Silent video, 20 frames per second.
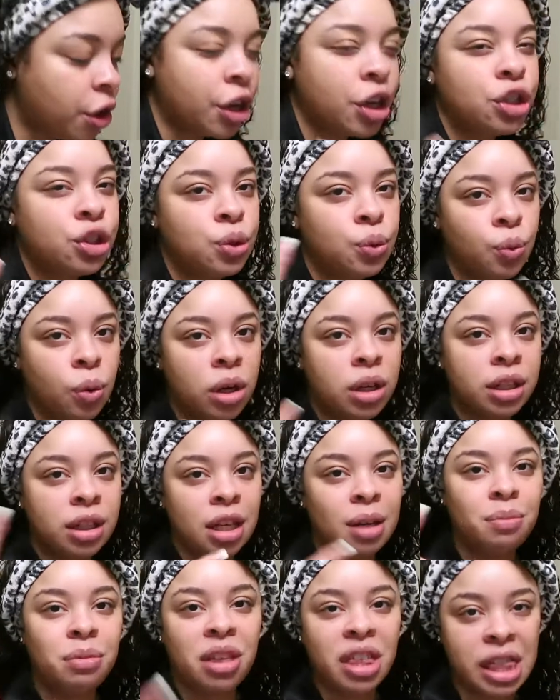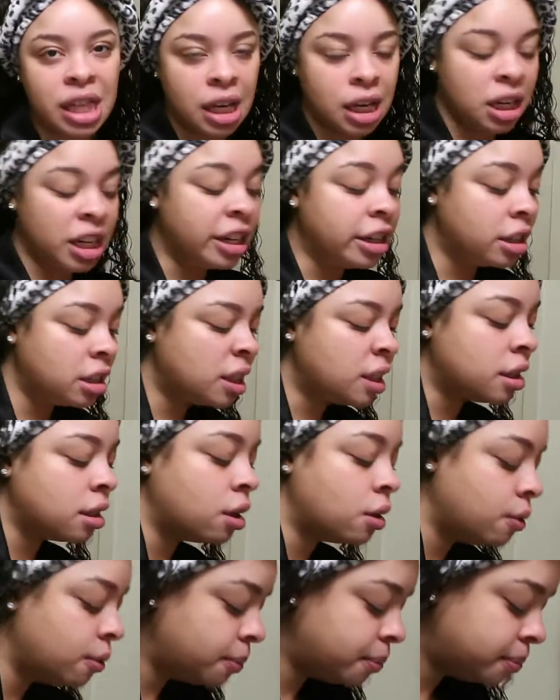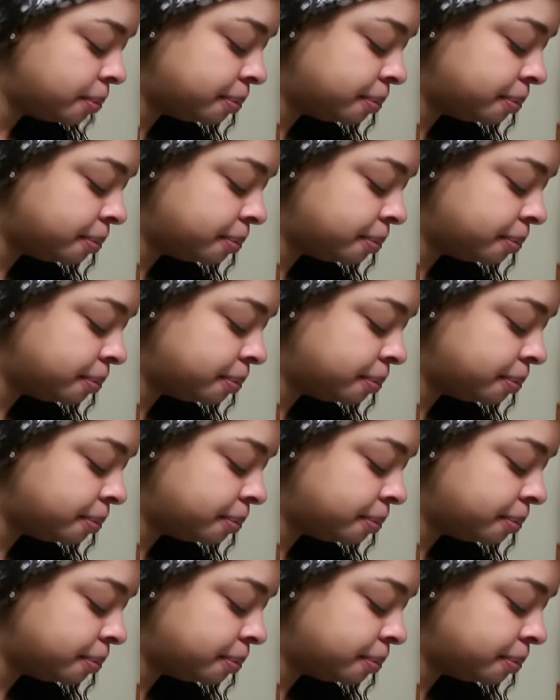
because you want to keep the thickness, so.